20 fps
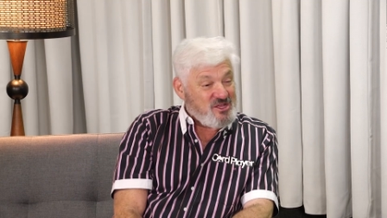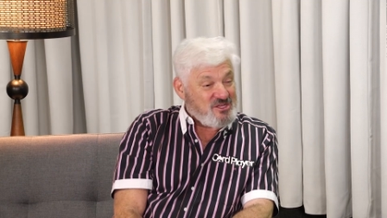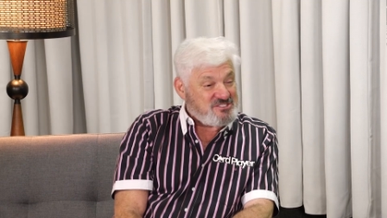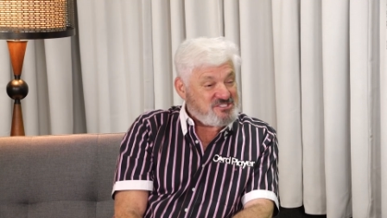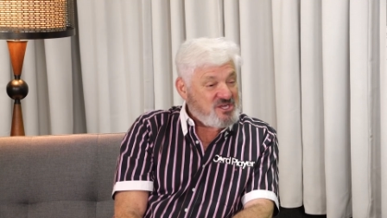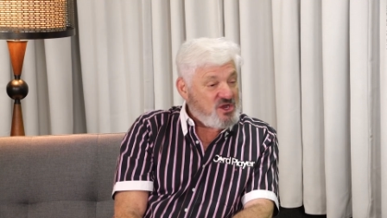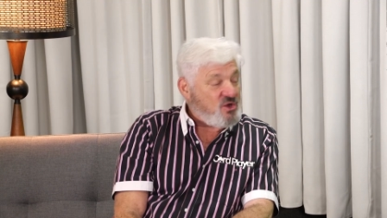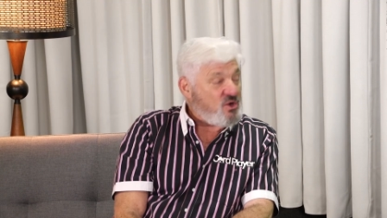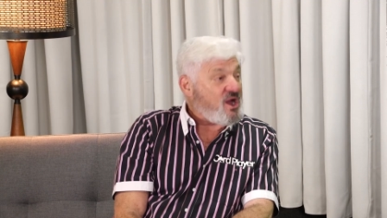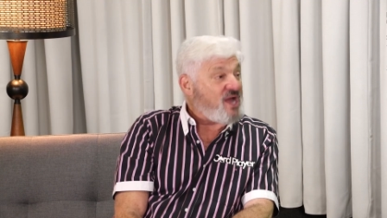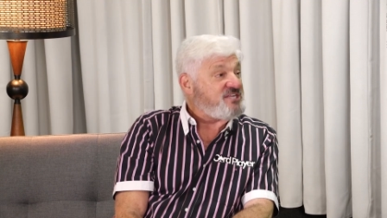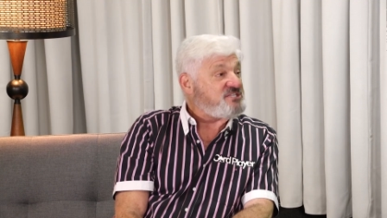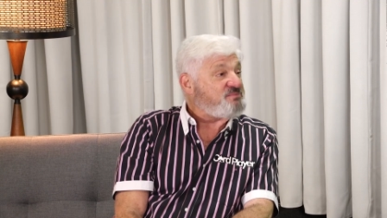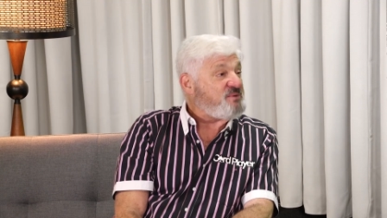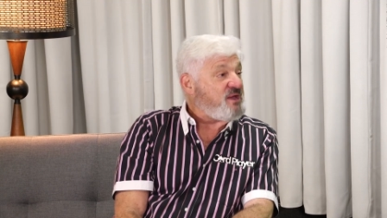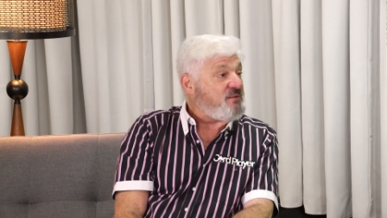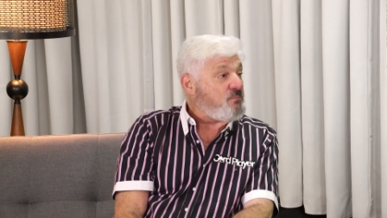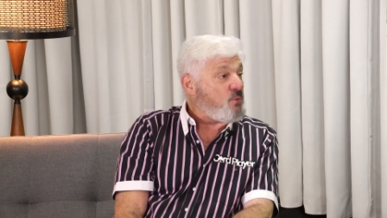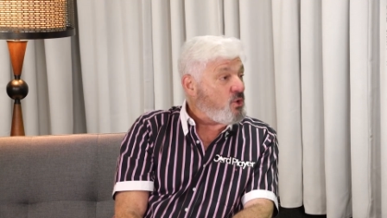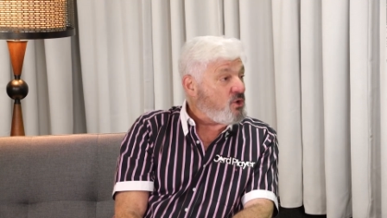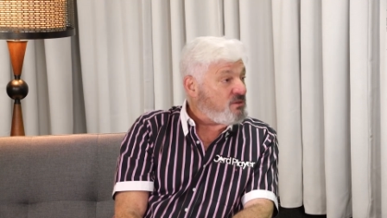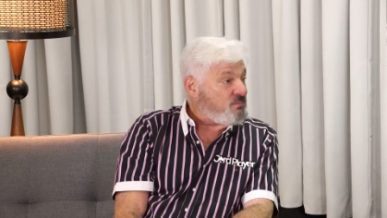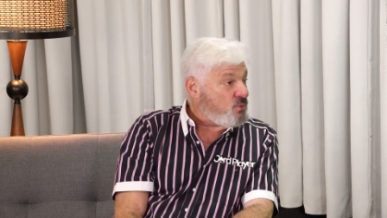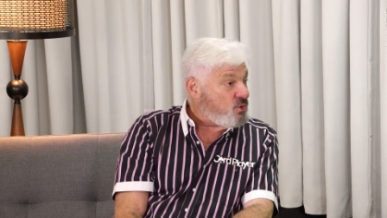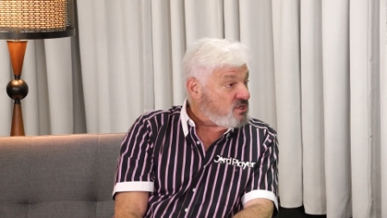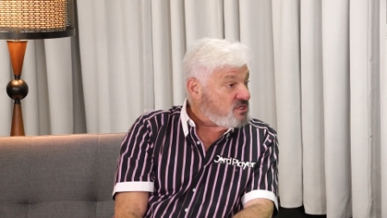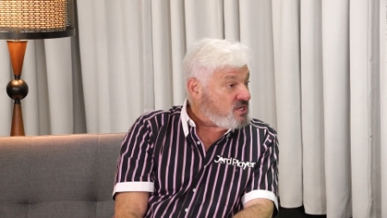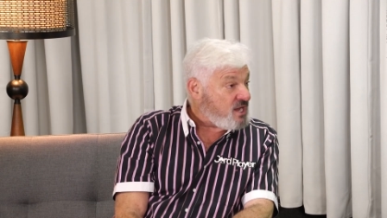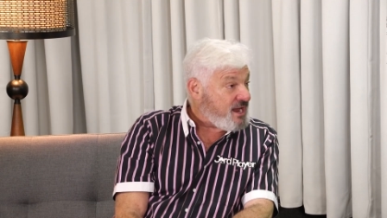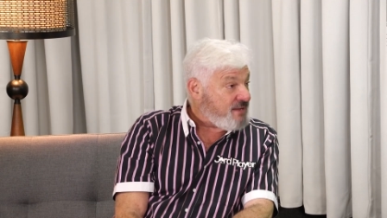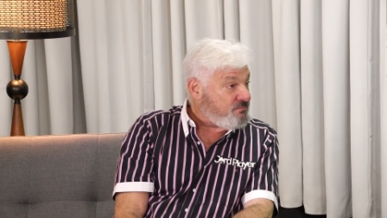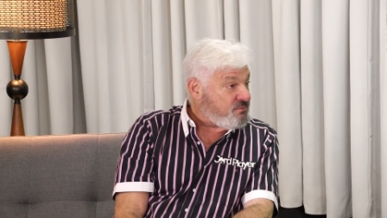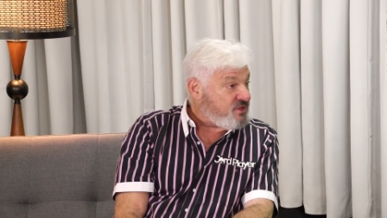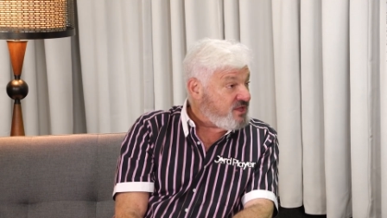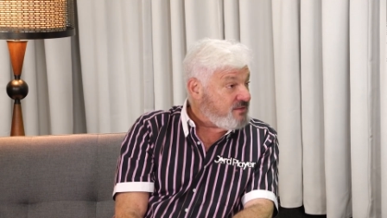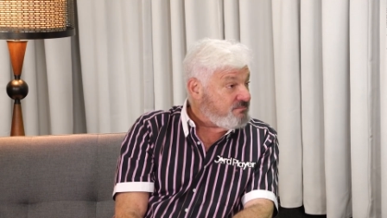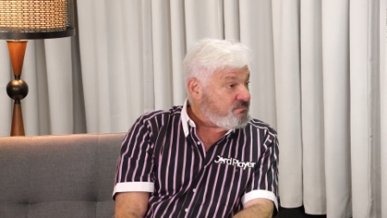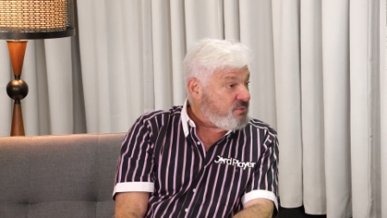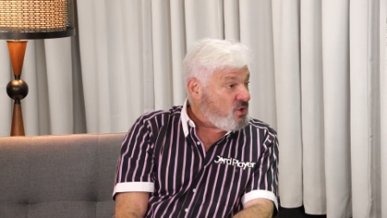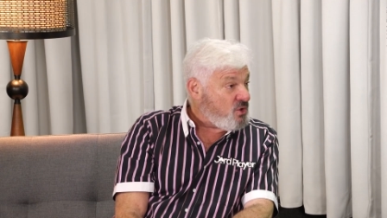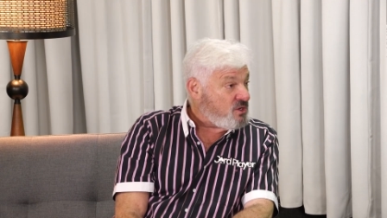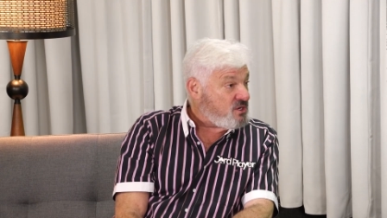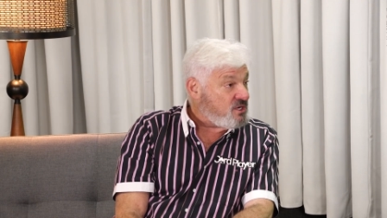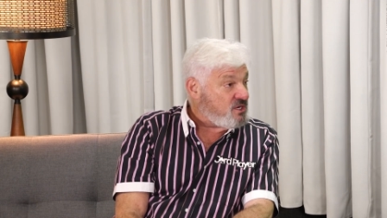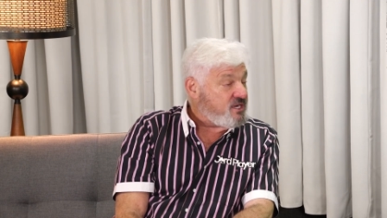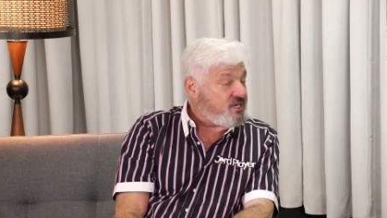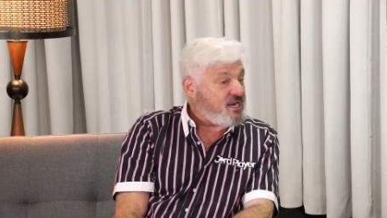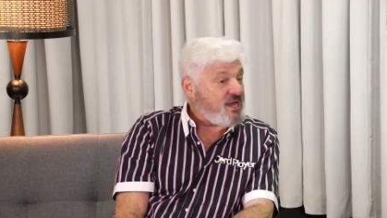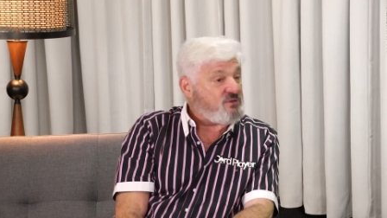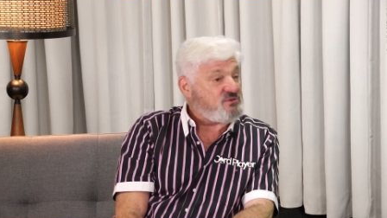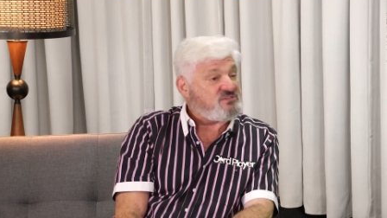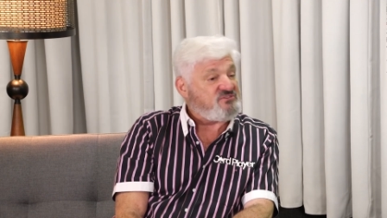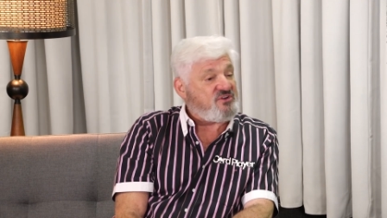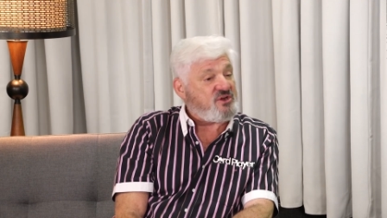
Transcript: So I spent more and more time playing poker, and I